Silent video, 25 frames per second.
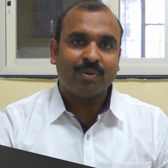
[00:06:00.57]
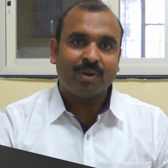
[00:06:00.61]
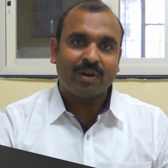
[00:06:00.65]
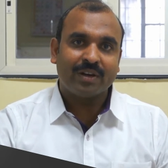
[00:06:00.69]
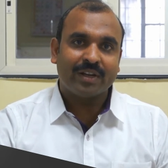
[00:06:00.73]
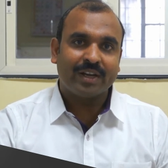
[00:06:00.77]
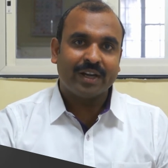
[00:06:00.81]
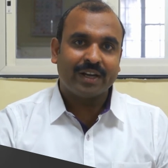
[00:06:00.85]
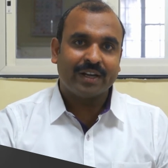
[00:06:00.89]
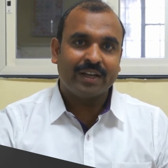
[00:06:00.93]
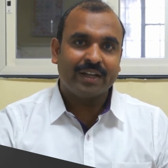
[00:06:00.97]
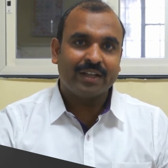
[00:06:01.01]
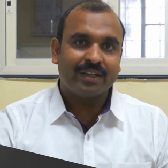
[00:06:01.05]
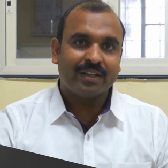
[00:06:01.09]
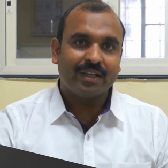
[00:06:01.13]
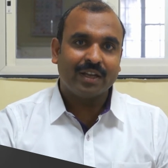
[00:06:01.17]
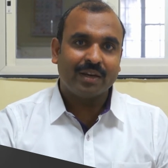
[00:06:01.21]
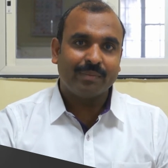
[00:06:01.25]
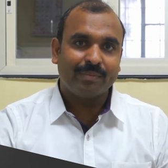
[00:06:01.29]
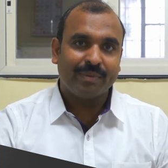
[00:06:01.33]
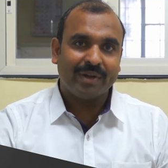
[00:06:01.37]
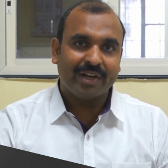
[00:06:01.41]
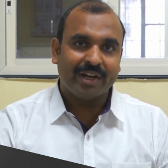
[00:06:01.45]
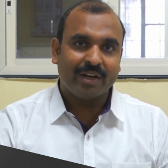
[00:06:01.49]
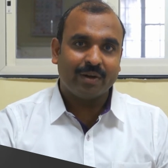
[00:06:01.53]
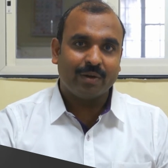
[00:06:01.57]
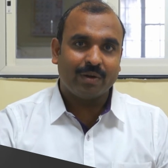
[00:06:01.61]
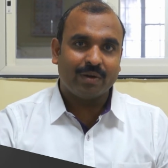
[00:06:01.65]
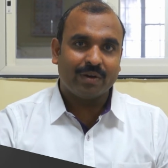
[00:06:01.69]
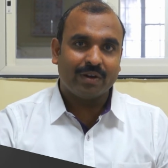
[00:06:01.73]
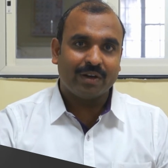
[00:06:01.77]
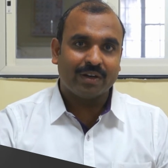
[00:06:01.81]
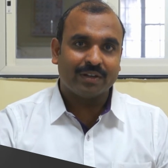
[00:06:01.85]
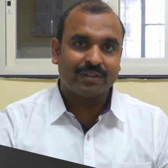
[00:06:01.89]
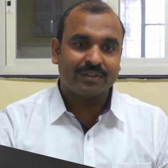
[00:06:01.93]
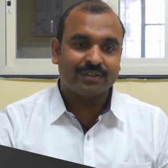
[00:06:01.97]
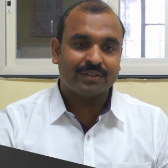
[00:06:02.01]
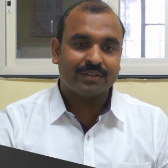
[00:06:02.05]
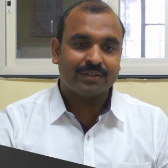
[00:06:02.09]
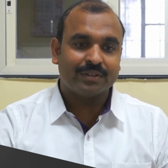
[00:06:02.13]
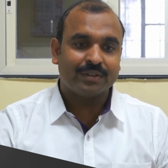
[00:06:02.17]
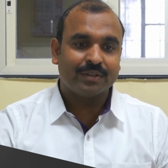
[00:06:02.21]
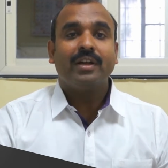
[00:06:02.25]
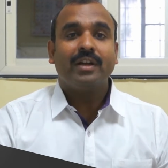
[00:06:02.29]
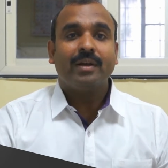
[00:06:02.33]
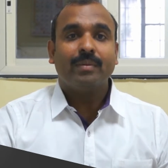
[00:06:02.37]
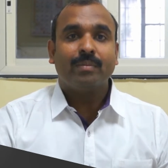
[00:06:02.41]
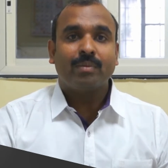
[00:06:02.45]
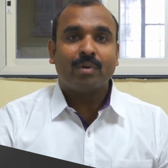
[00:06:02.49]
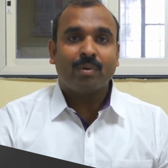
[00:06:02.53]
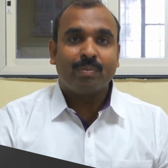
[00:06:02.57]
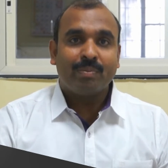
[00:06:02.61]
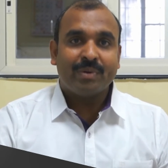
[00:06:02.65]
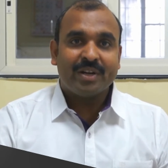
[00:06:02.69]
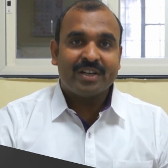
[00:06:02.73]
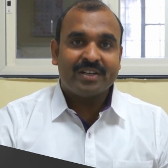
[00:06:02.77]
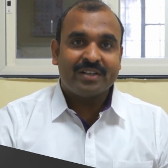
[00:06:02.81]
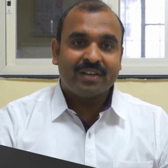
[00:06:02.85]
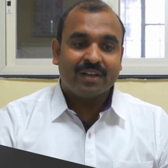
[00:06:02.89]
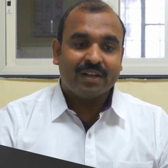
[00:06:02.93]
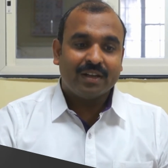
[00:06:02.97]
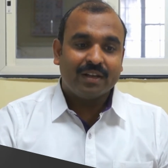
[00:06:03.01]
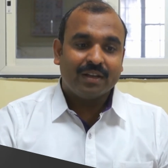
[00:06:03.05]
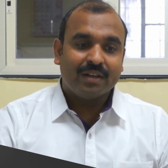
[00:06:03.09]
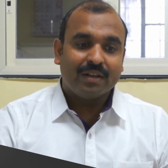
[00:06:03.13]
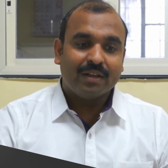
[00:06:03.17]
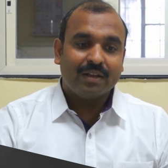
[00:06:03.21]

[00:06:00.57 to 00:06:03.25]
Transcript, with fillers: for getting the repeated orders. Professional,